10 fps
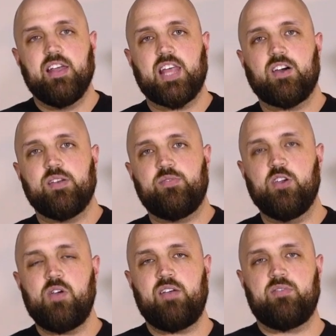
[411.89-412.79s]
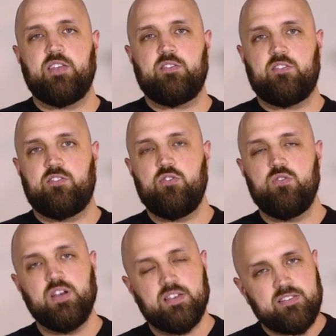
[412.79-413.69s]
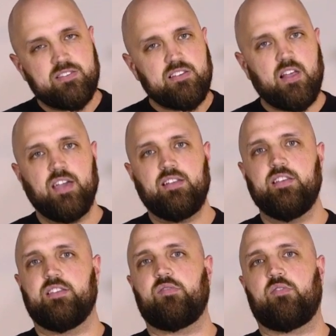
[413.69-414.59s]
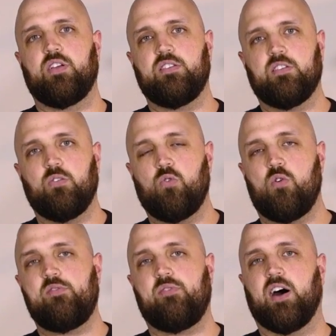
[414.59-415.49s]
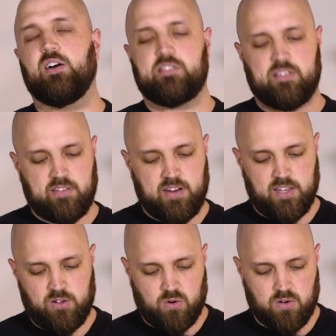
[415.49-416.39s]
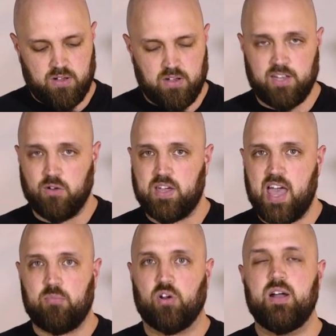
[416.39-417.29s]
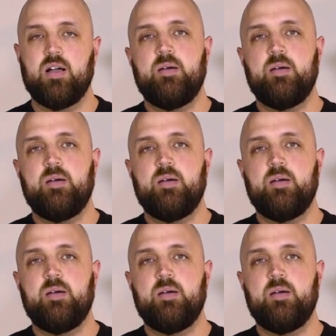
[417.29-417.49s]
Now, if you have these 2 slightly different RAW files sitting in your camera,